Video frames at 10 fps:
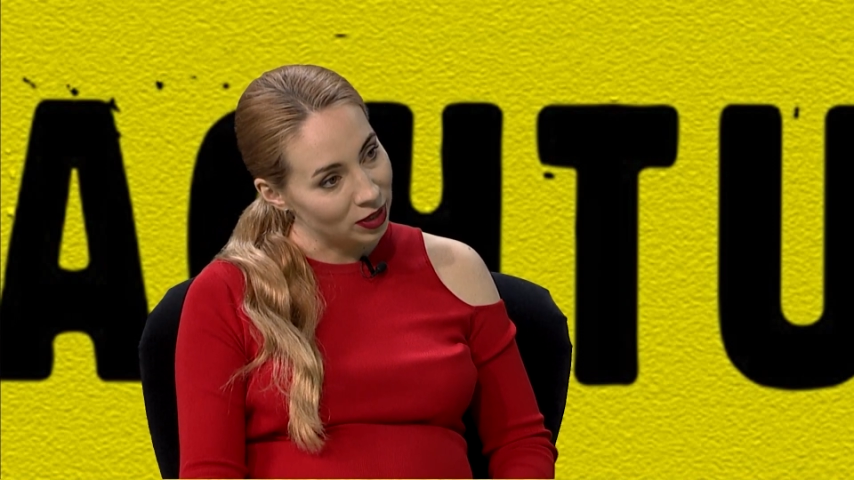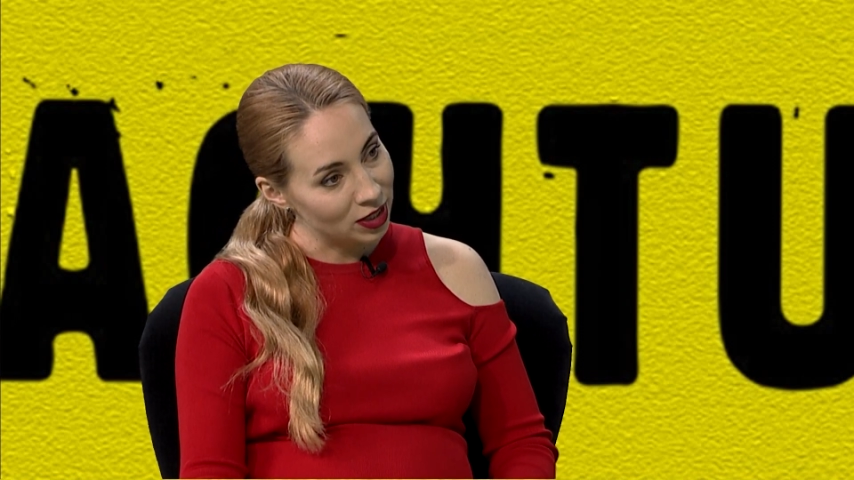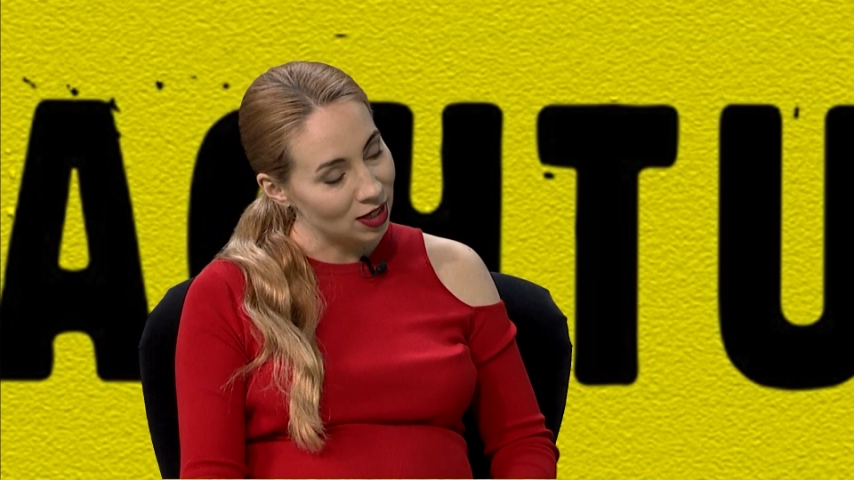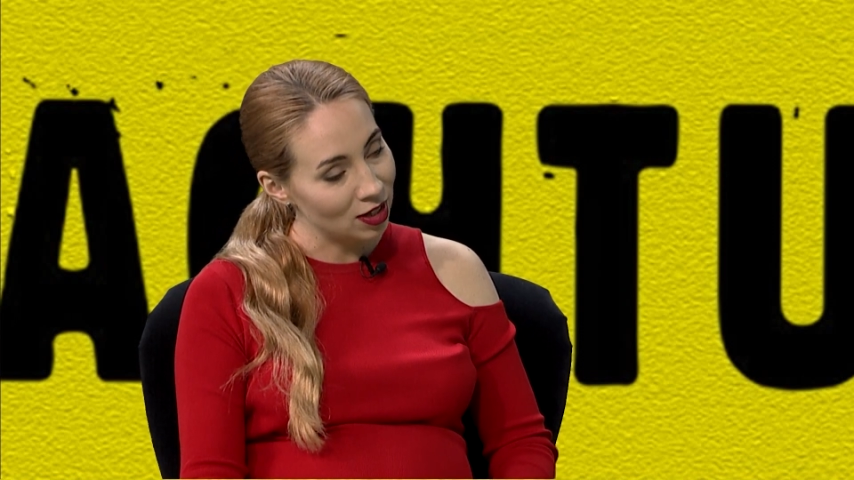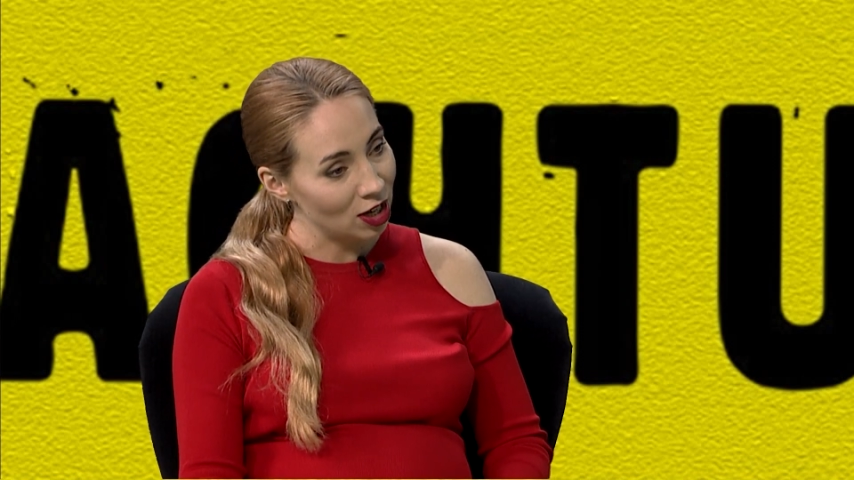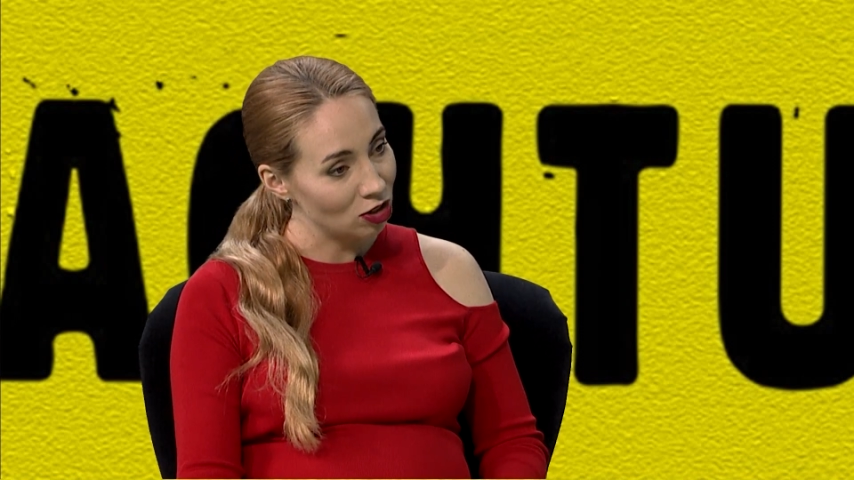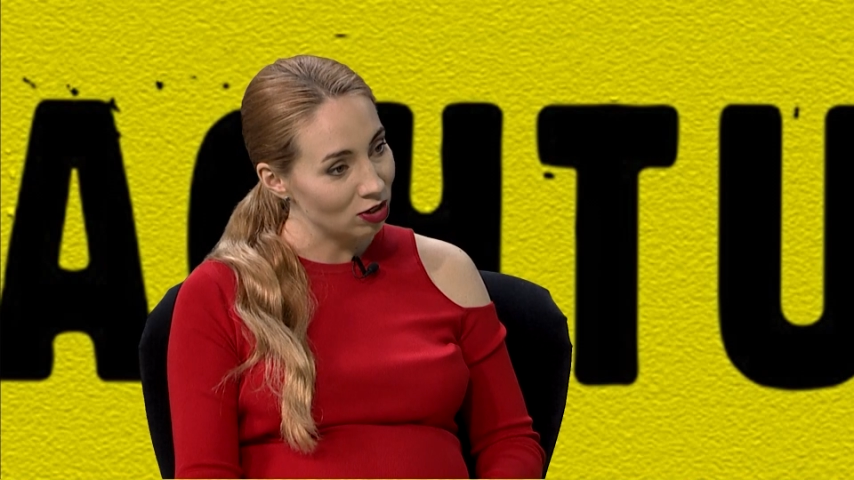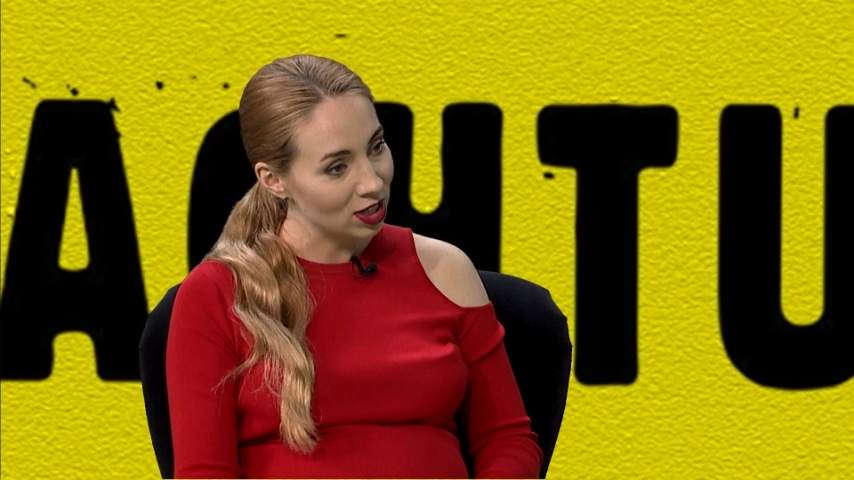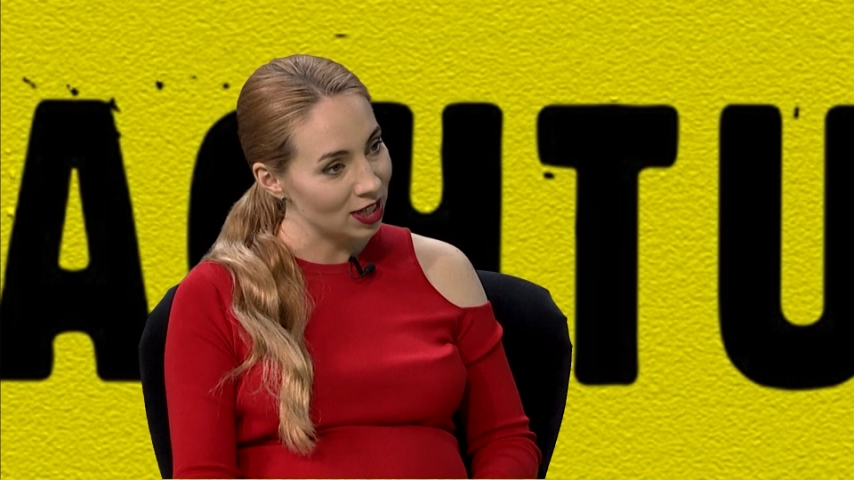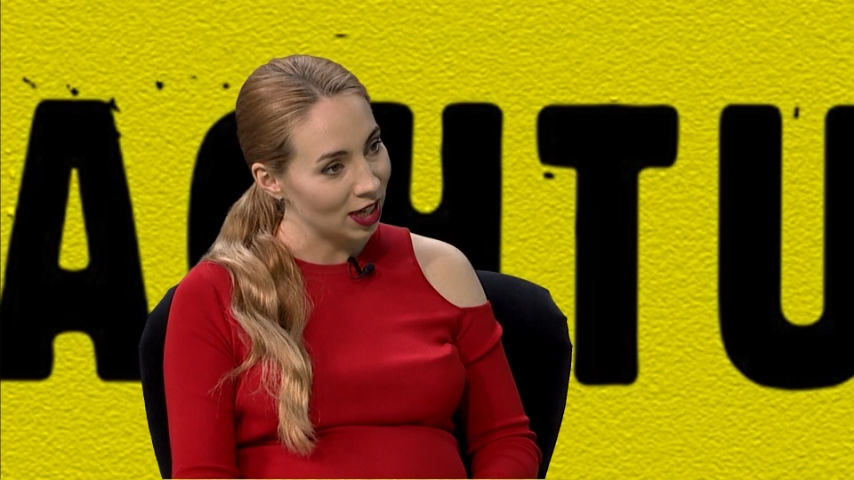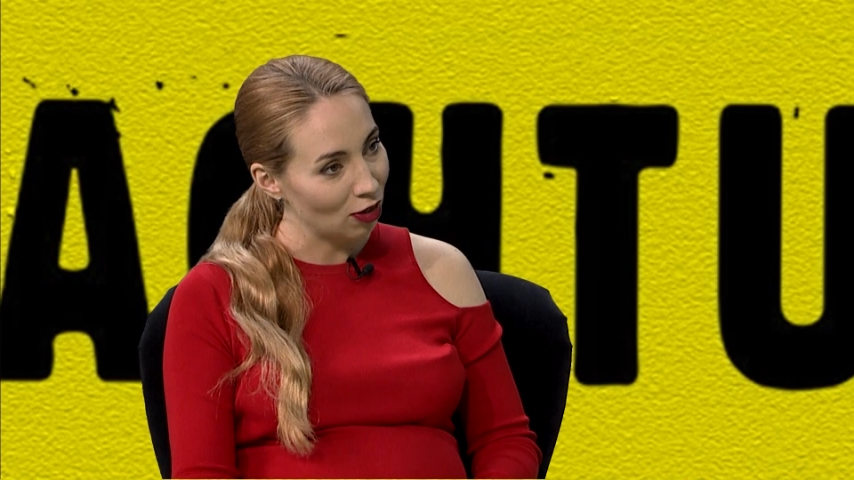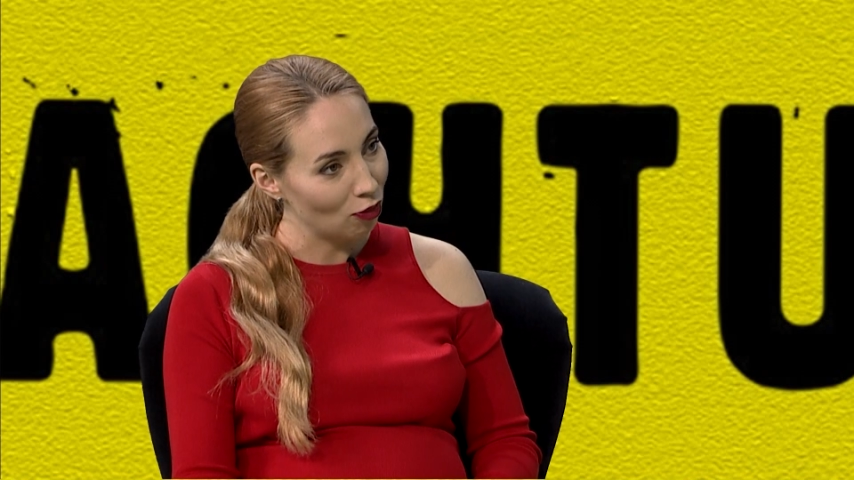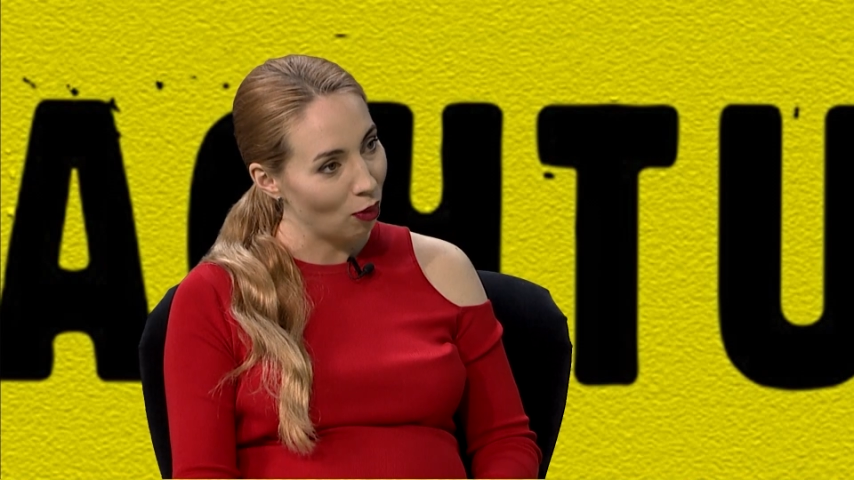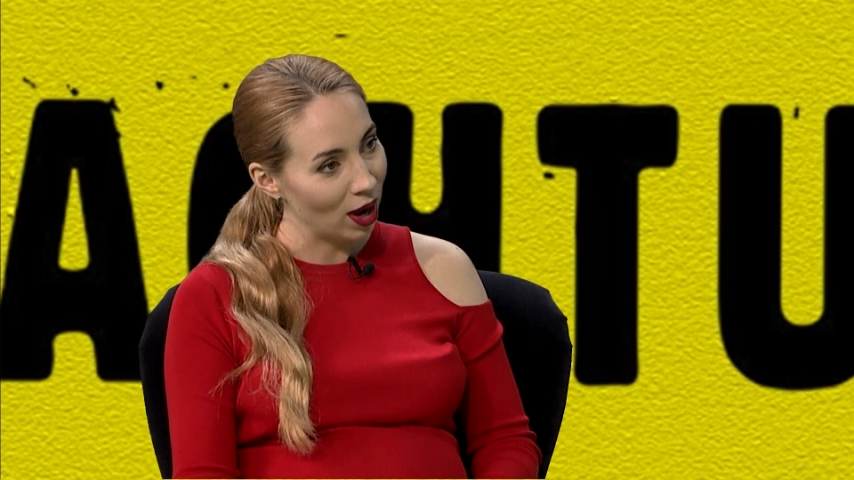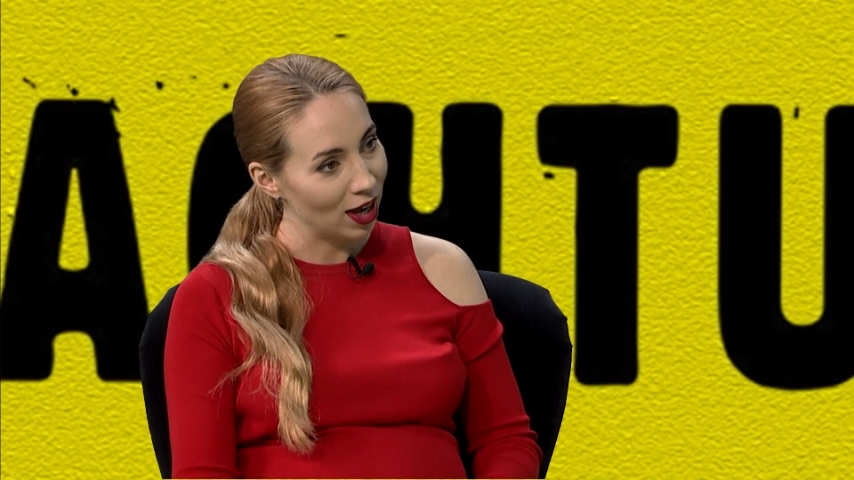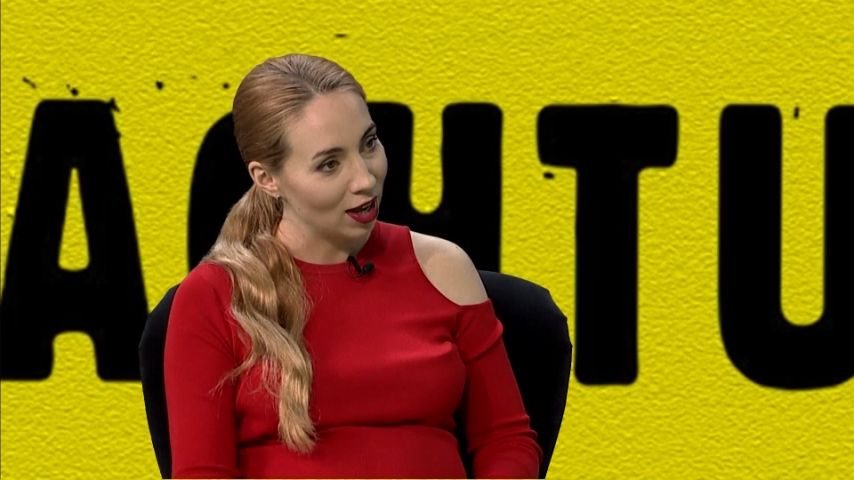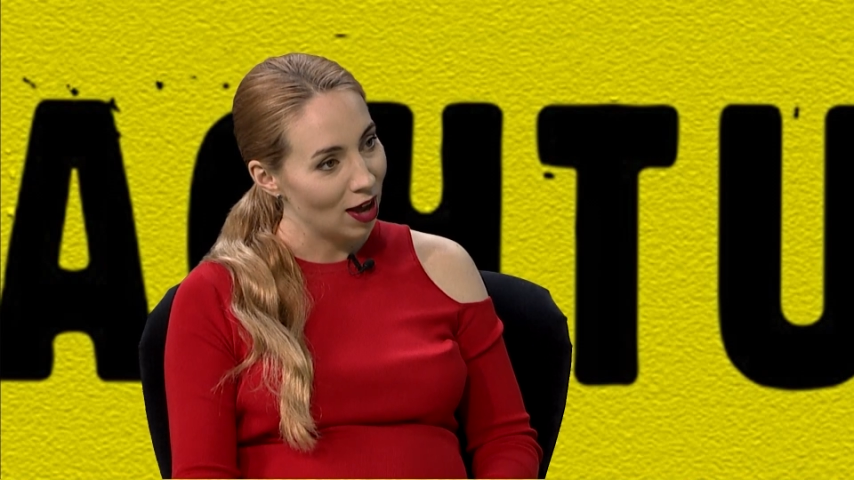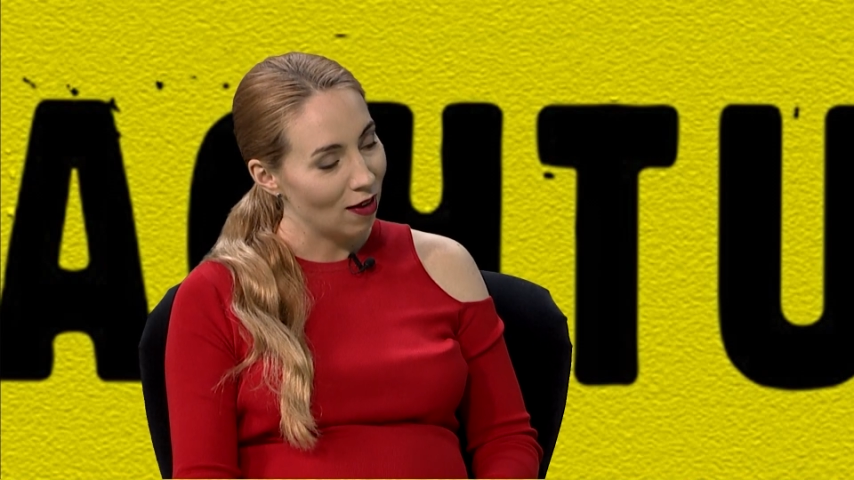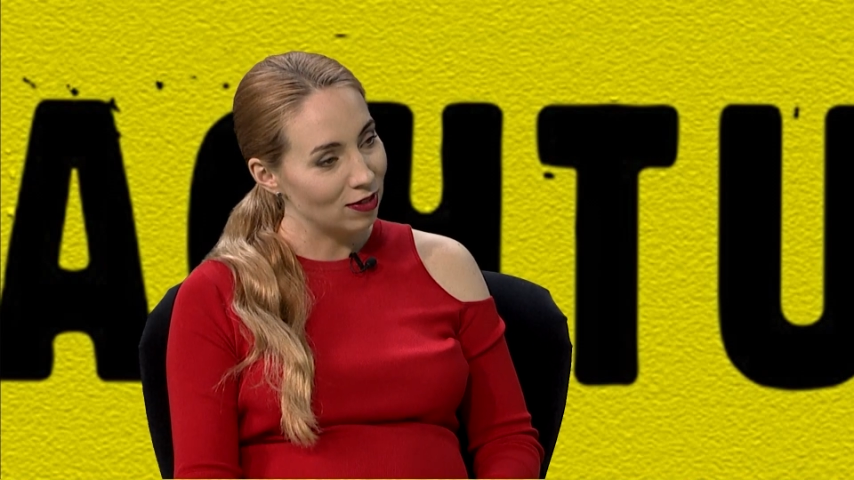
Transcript: which is an interesting way